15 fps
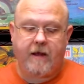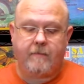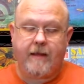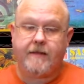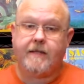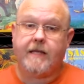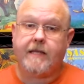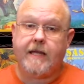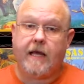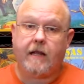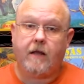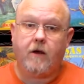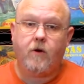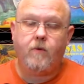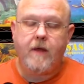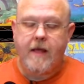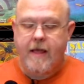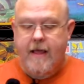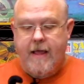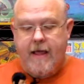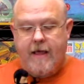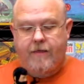AT yellow,
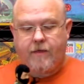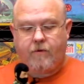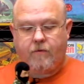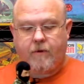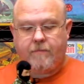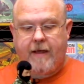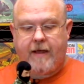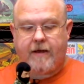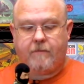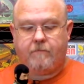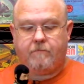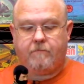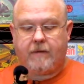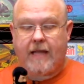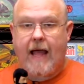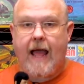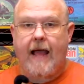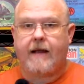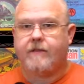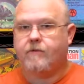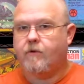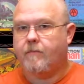they'll repaint them
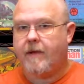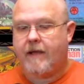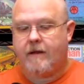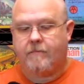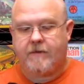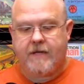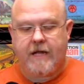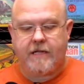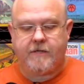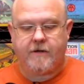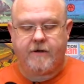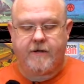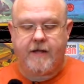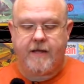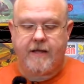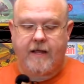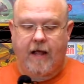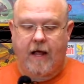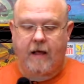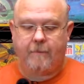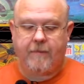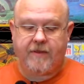black, they'll repaint them desert.
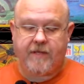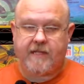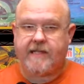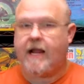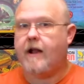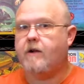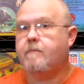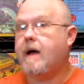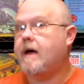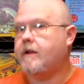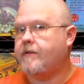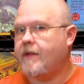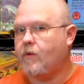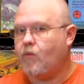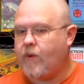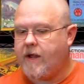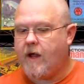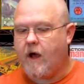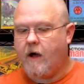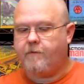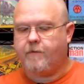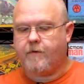But the standard model that we
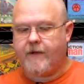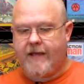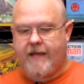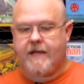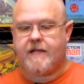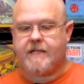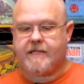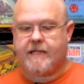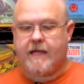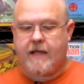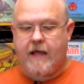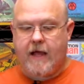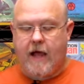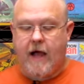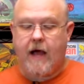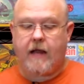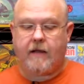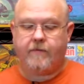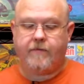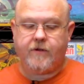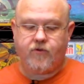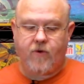offer is
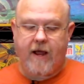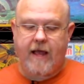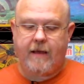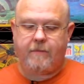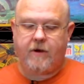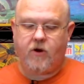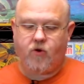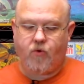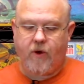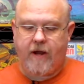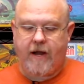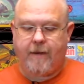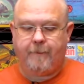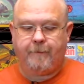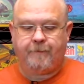olive drab green.